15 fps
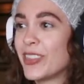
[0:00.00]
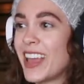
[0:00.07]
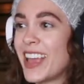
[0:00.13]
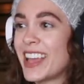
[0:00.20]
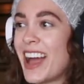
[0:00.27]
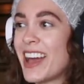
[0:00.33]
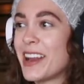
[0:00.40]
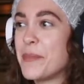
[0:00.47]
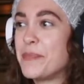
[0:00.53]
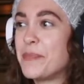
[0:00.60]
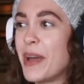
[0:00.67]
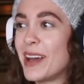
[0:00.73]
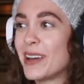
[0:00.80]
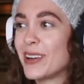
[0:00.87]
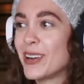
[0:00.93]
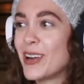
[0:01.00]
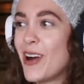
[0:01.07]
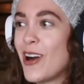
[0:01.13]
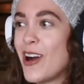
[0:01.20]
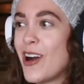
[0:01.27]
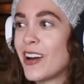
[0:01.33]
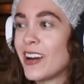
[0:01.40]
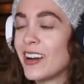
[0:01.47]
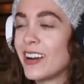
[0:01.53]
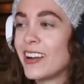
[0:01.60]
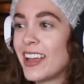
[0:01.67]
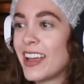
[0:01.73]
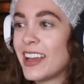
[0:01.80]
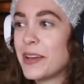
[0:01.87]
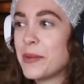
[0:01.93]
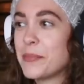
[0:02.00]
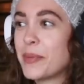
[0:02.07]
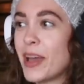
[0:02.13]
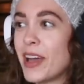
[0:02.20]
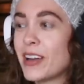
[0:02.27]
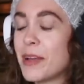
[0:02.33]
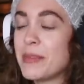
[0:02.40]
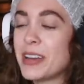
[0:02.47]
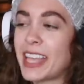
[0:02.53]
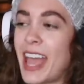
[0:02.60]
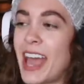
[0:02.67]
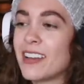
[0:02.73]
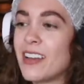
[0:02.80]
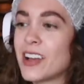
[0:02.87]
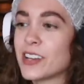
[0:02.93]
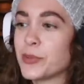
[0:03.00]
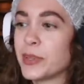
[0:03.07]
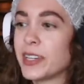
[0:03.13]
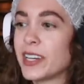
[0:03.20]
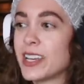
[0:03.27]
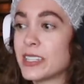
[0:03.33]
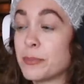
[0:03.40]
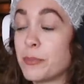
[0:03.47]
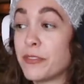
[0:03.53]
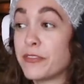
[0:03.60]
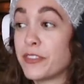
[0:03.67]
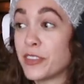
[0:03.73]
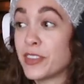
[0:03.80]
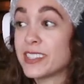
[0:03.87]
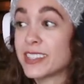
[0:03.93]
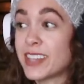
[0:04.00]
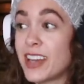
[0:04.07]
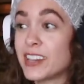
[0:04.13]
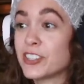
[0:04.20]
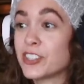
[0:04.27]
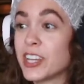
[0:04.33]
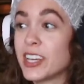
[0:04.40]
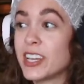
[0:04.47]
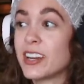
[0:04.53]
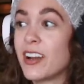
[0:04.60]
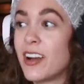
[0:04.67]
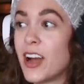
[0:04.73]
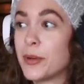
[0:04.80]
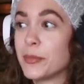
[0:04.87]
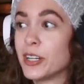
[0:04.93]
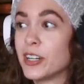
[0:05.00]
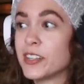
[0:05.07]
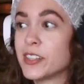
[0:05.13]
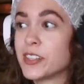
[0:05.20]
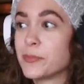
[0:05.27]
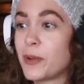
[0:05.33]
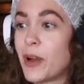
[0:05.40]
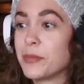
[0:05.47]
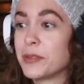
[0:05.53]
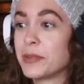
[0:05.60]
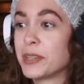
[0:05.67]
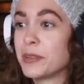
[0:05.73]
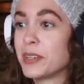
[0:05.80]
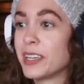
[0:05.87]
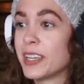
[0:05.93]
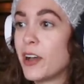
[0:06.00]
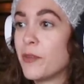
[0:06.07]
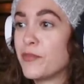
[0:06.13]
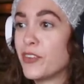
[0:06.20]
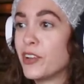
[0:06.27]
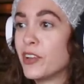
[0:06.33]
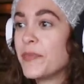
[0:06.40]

They got a better car and a better, I mean, a Cadillac's really nice, but for this kind of shit, a Hummer is probably really helpful.